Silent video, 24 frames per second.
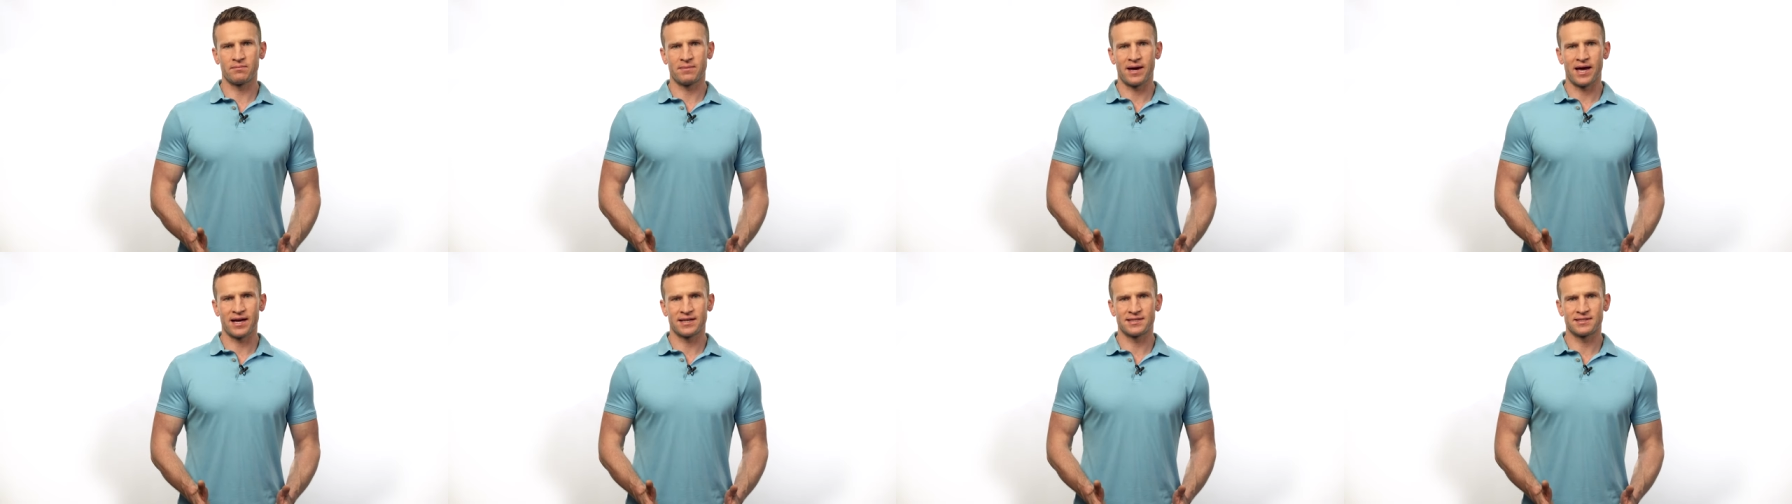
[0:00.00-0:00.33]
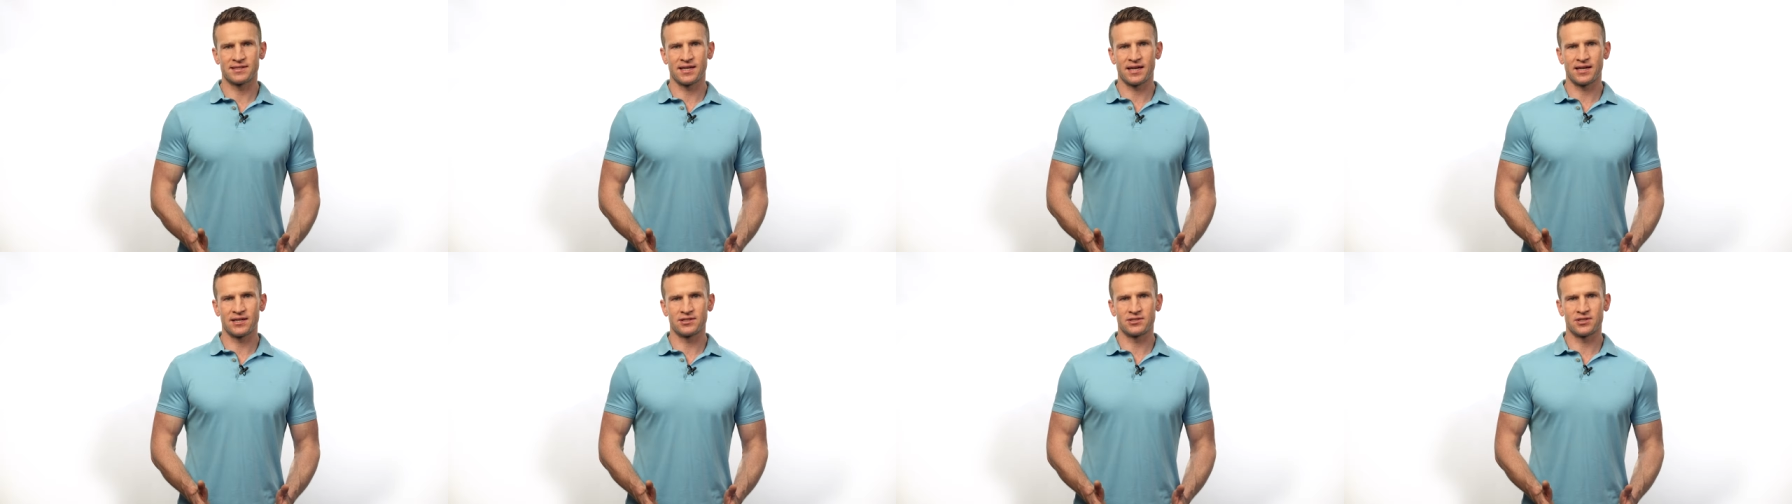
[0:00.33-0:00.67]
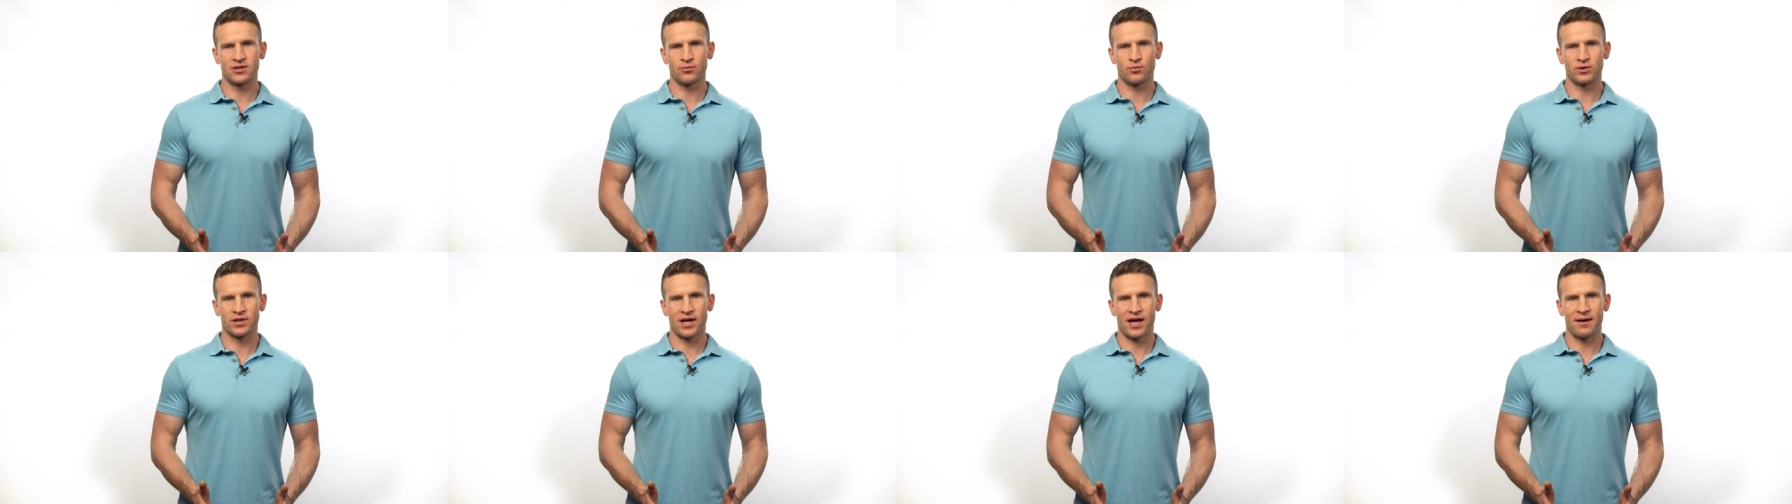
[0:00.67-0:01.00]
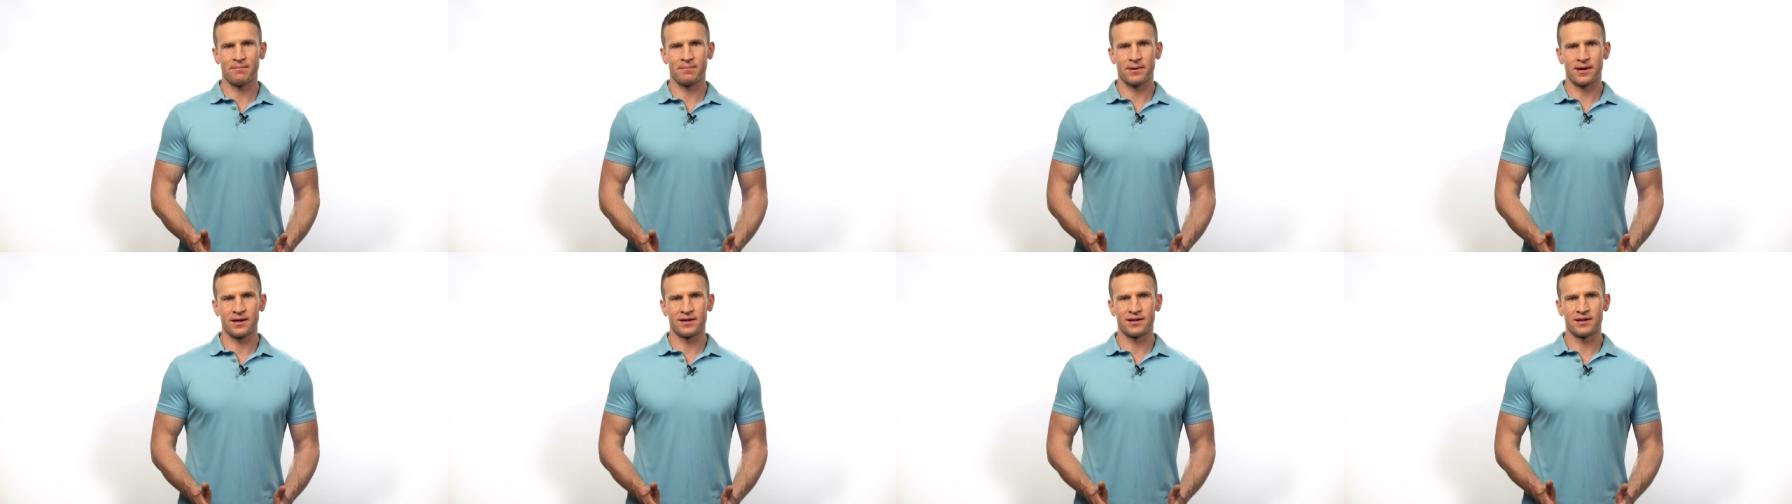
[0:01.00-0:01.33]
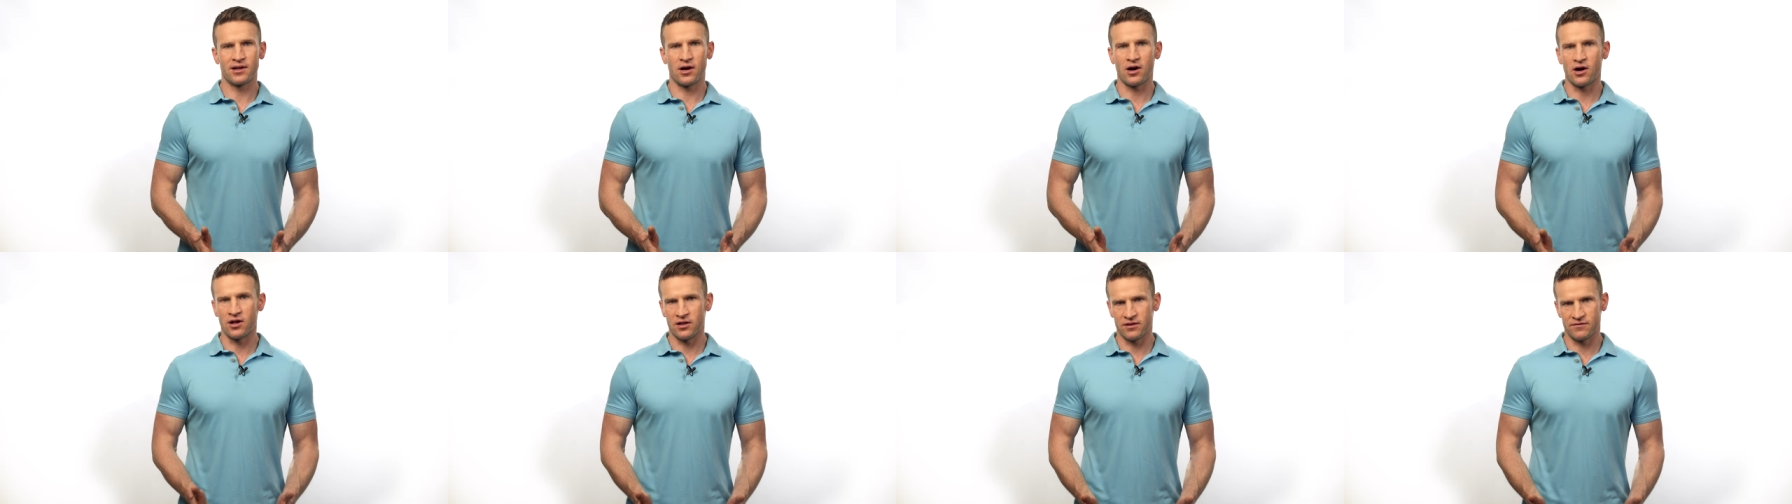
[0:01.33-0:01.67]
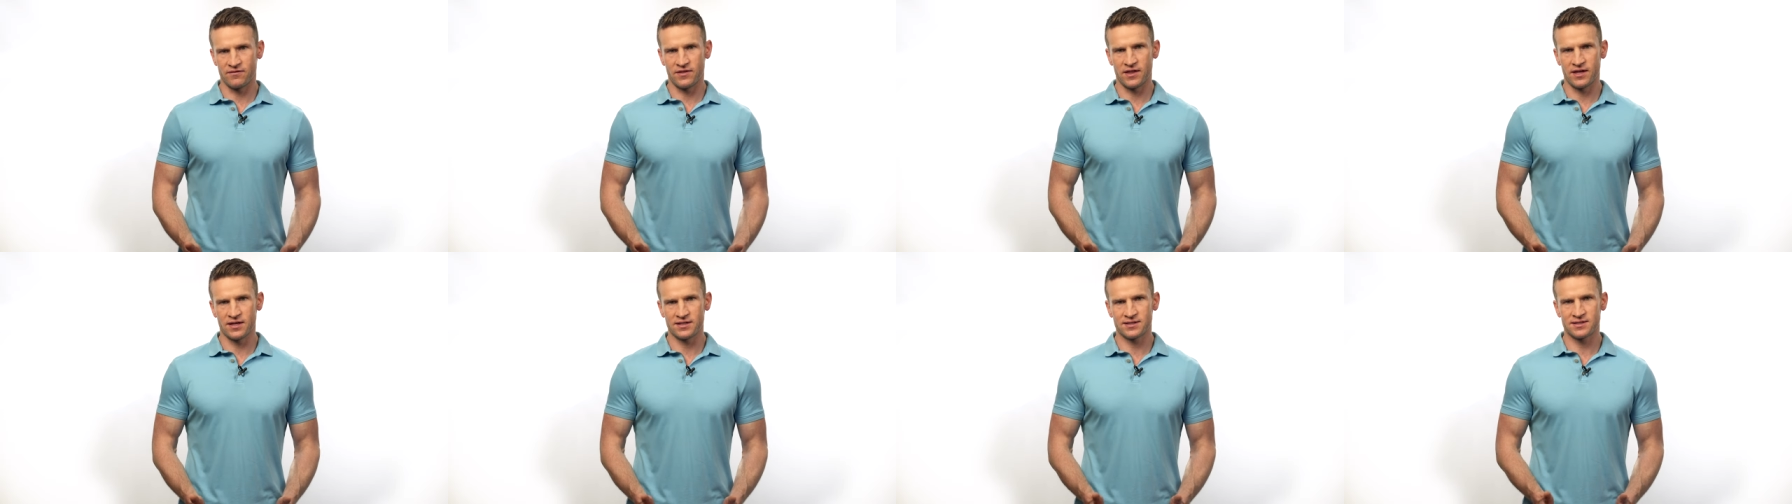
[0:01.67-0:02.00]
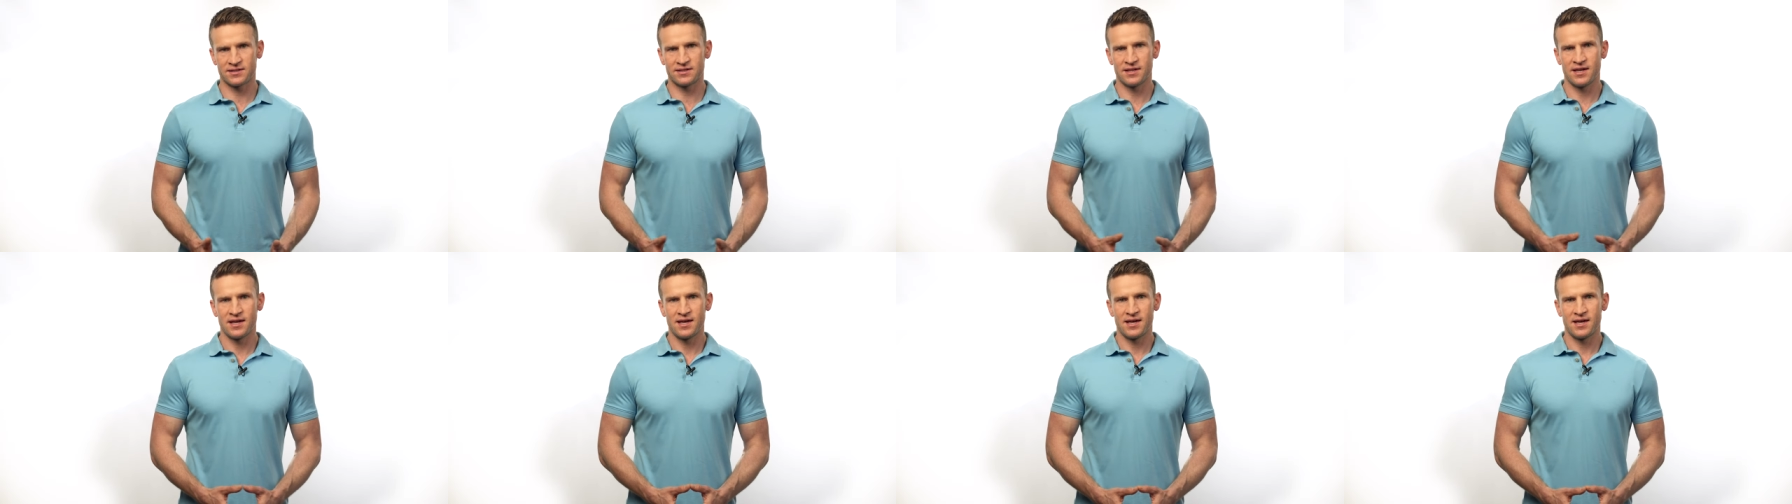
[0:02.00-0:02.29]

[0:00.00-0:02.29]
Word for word: backstage that would upend all of this.